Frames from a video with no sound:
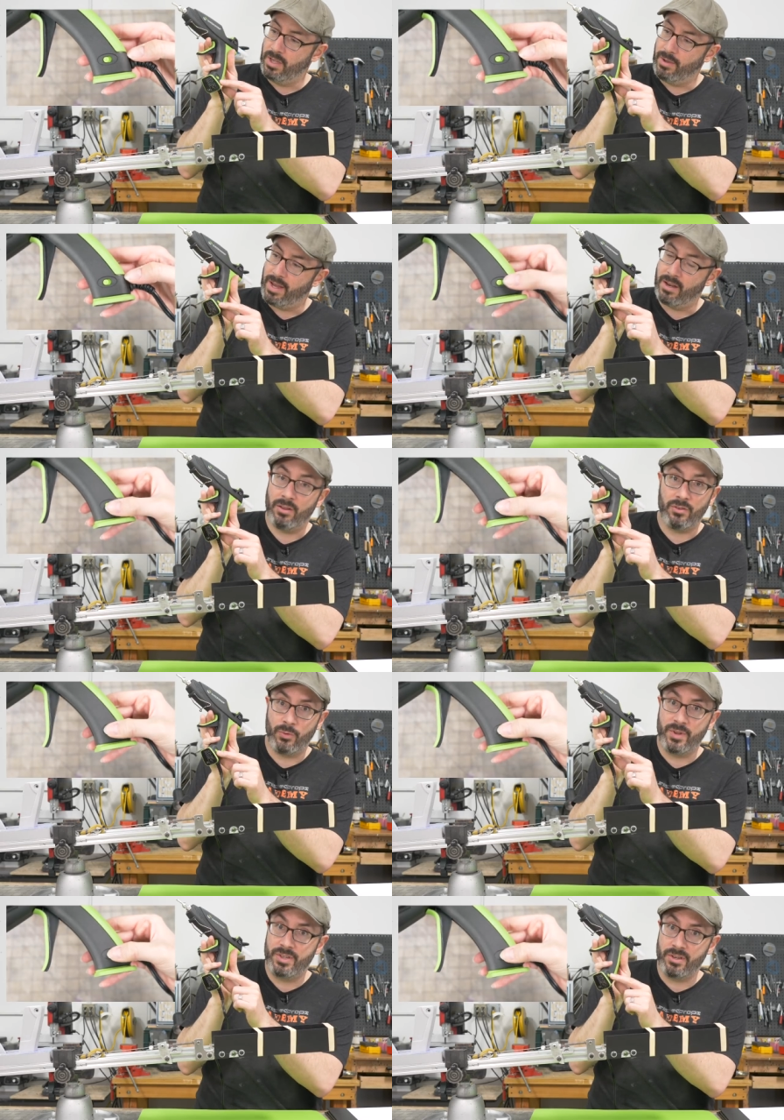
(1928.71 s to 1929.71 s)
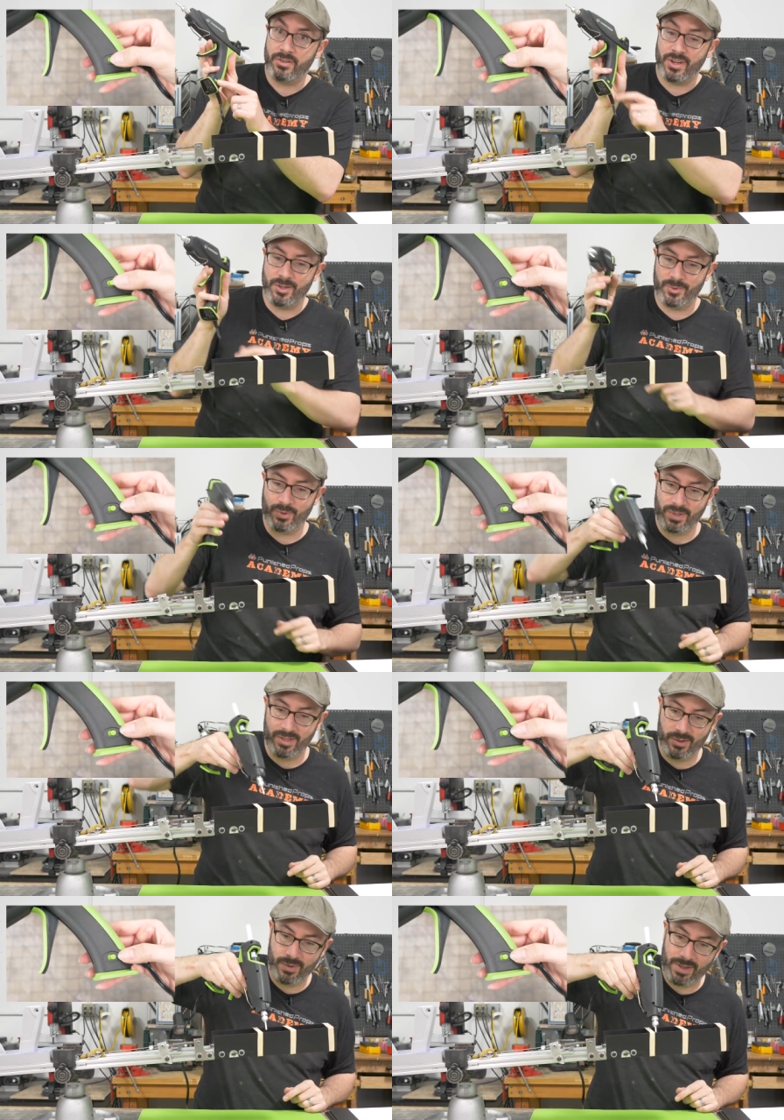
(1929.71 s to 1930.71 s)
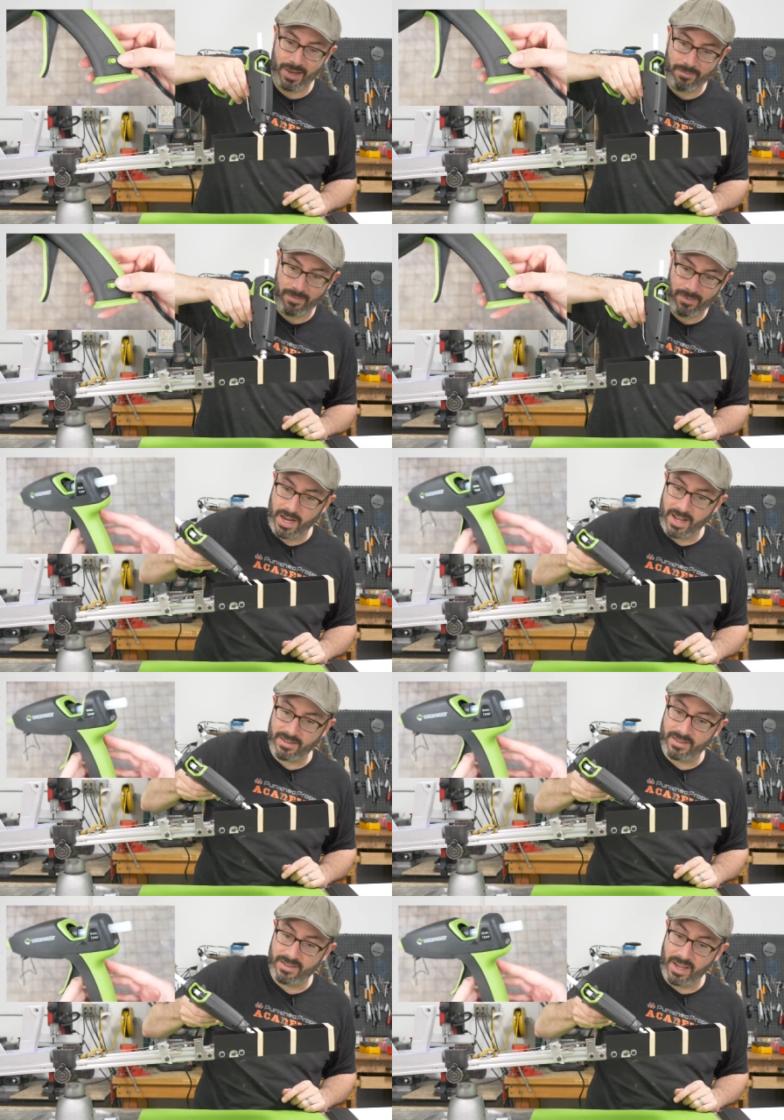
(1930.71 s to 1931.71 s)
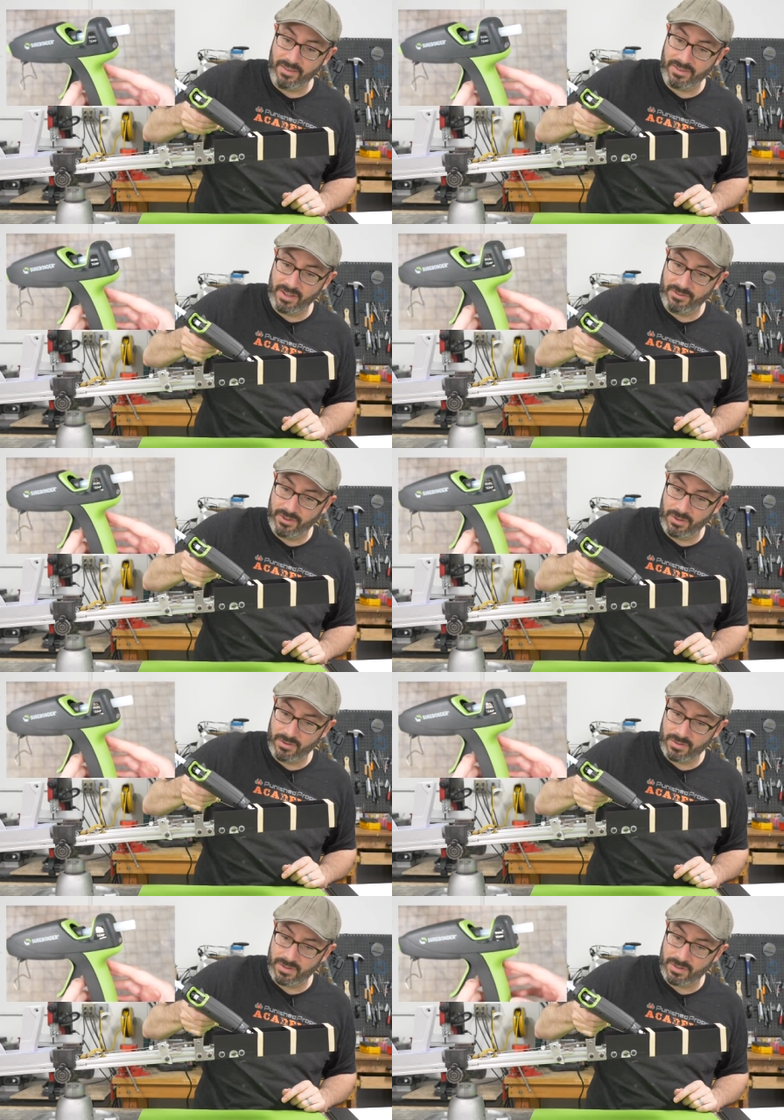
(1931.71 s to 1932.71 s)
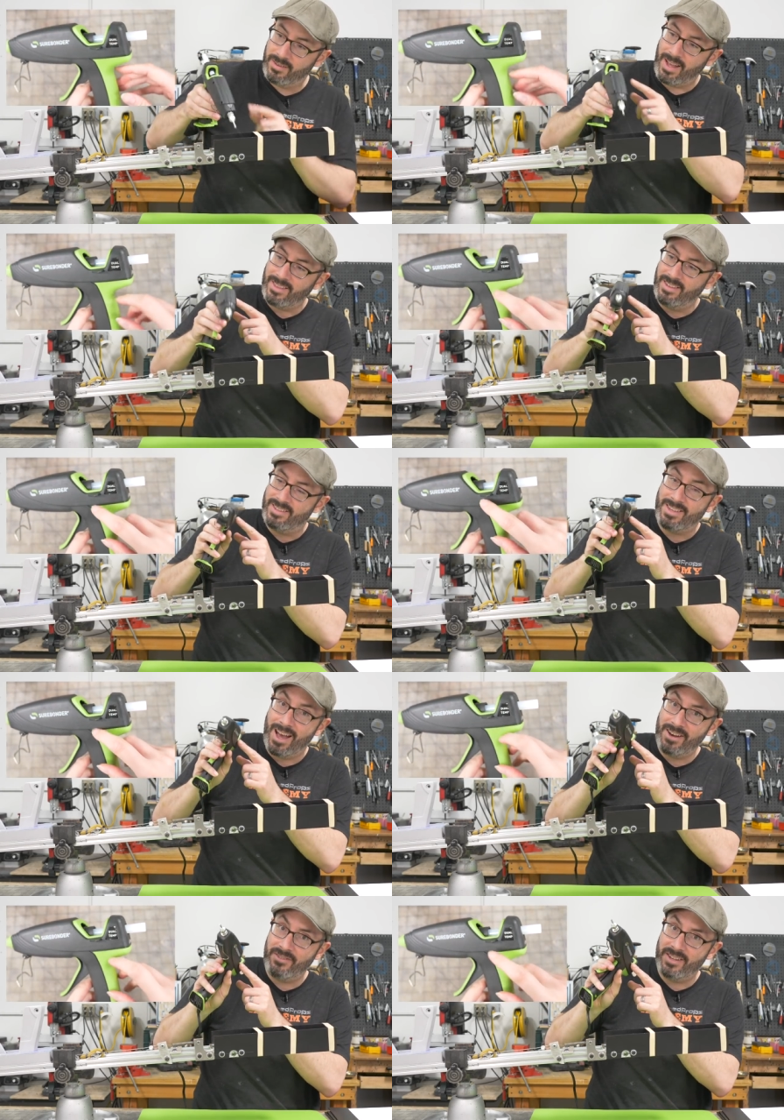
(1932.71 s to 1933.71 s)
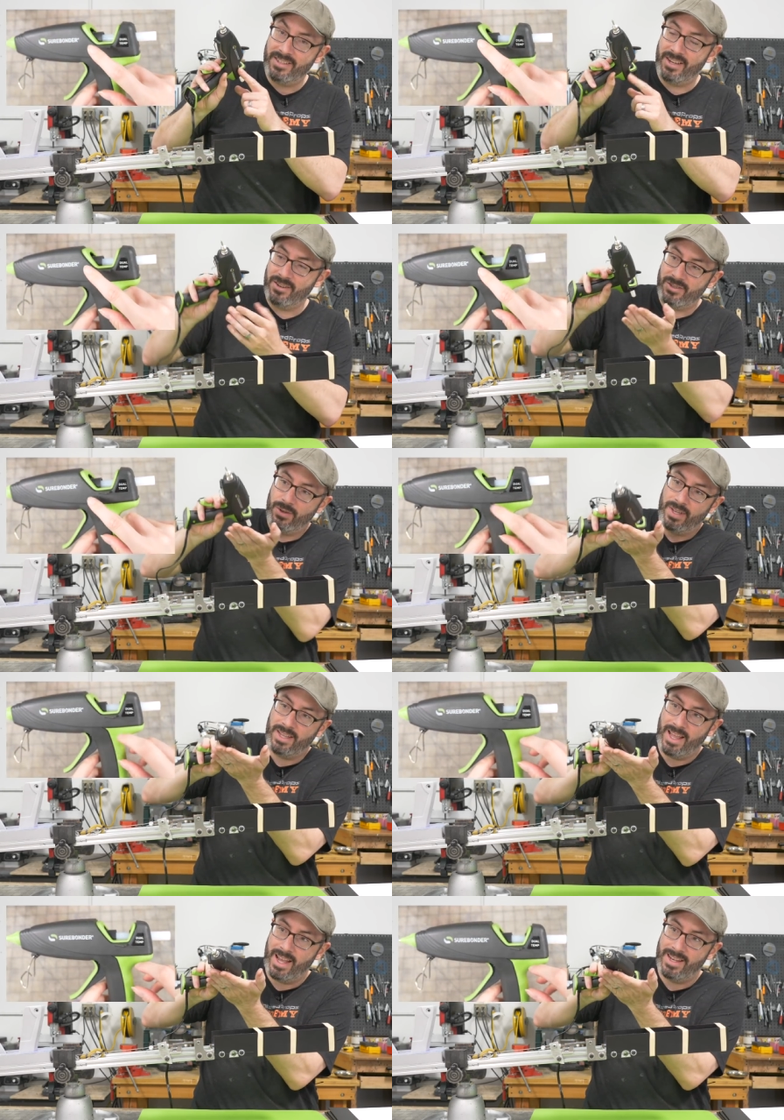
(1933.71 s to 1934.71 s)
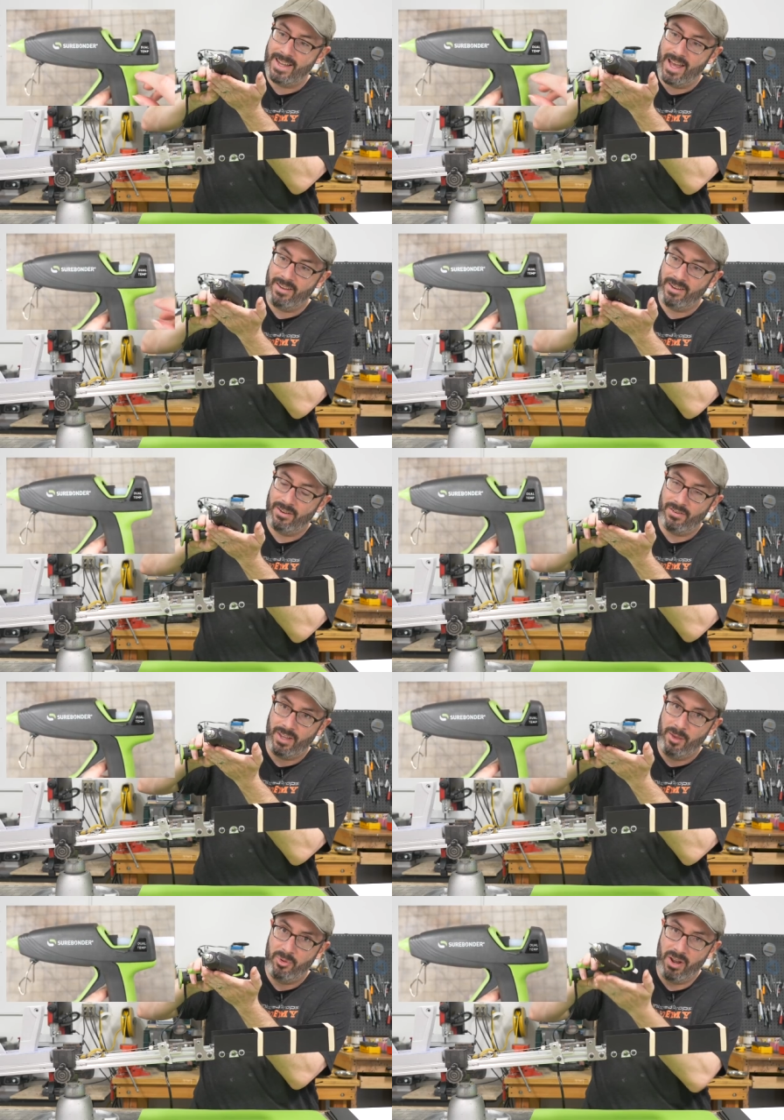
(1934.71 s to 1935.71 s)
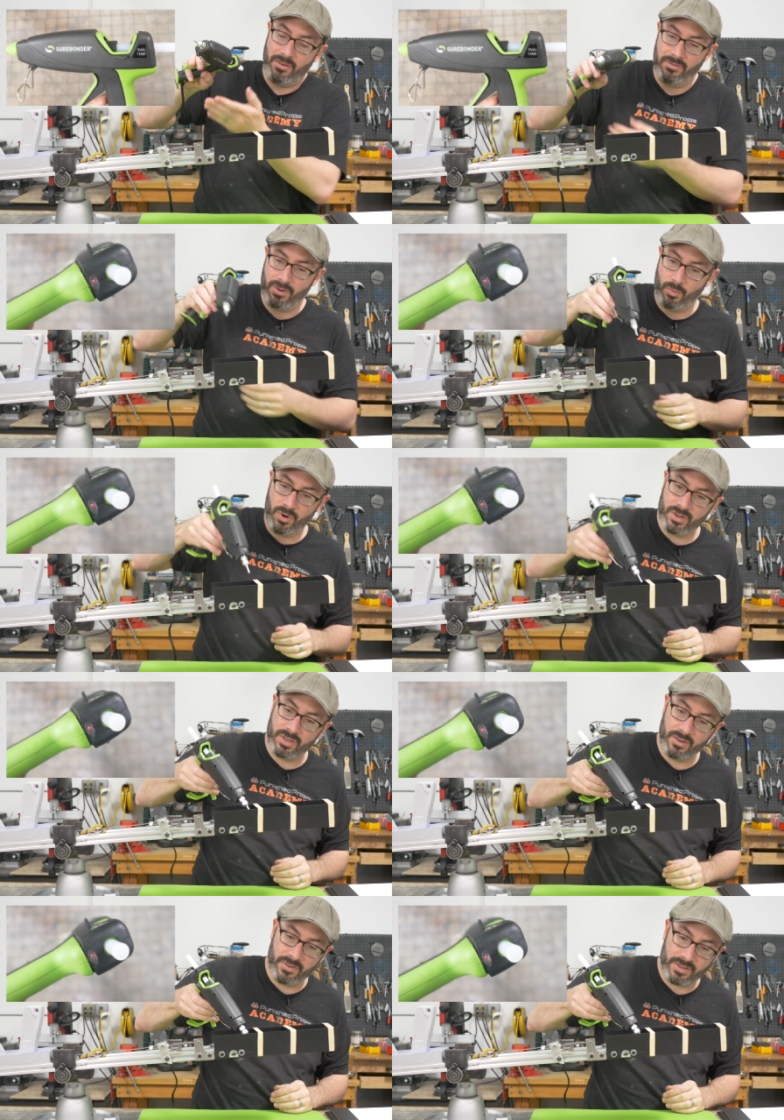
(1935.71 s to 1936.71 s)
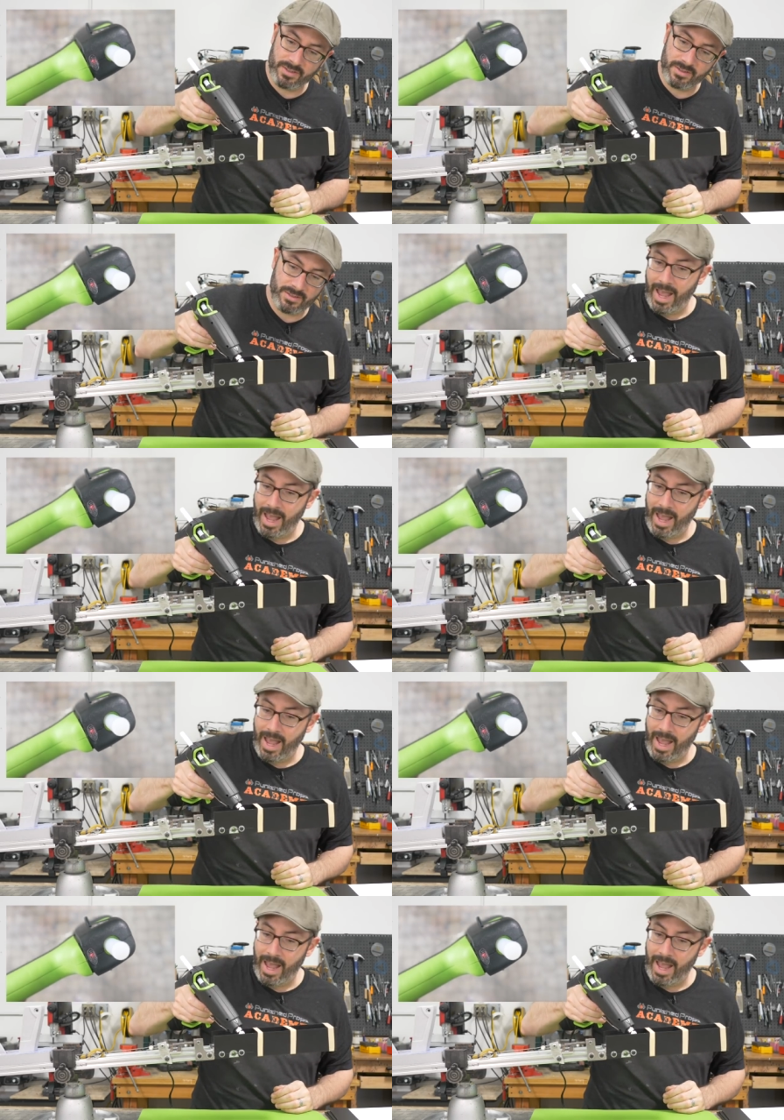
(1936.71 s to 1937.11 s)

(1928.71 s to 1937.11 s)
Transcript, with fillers: You got a little switch here to change between the two of them. It has a safety fuse. It's got these side fins here so you can lay it down and it'll keep it off of your work surface.